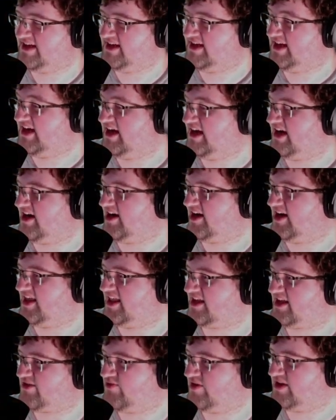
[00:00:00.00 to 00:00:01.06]
Alright,
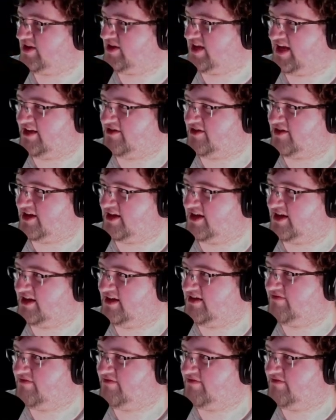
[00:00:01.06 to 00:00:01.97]
that's 1 candle gone.